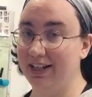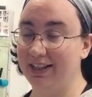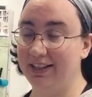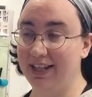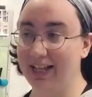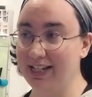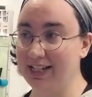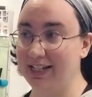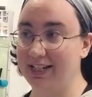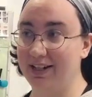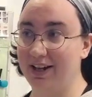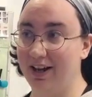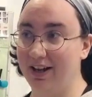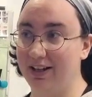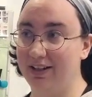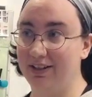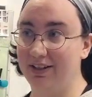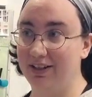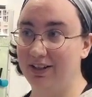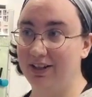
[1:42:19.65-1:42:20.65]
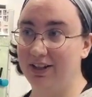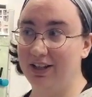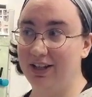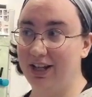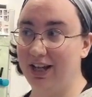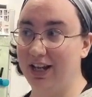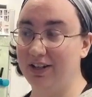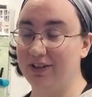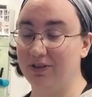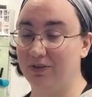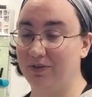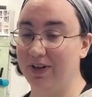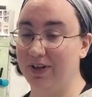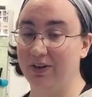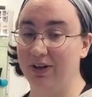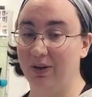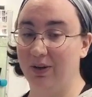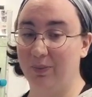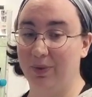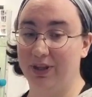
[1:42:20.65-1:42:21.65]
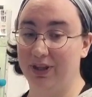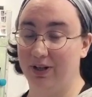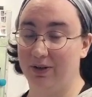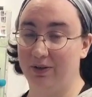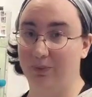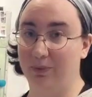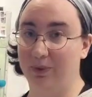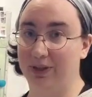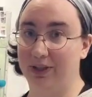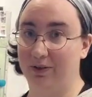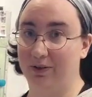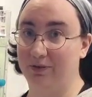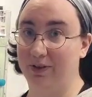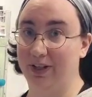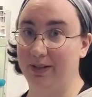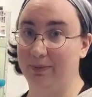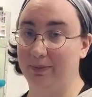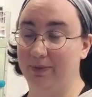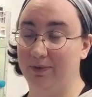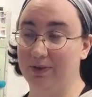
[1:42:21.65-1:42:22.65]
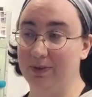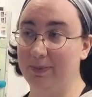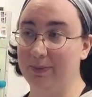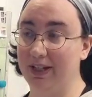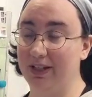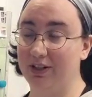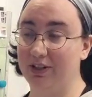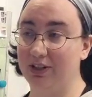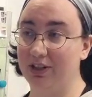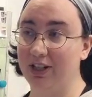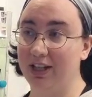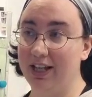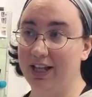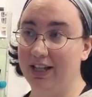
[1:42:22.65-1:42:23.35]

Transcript: that's not interfering with their freedom of speech.